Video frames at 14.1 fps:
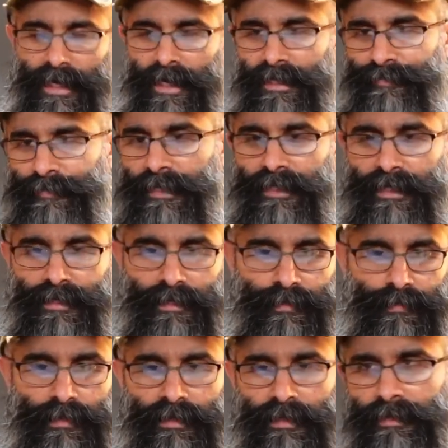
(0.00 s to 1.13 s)

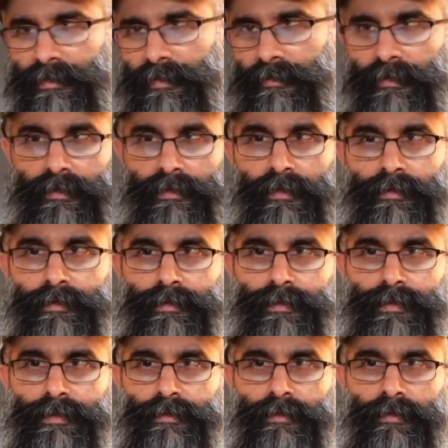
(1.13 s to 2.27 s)
SB900s and
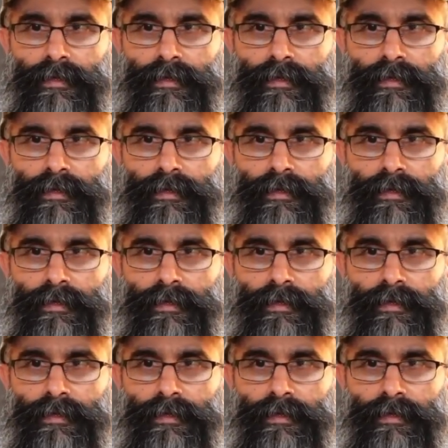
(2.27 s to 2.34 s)
others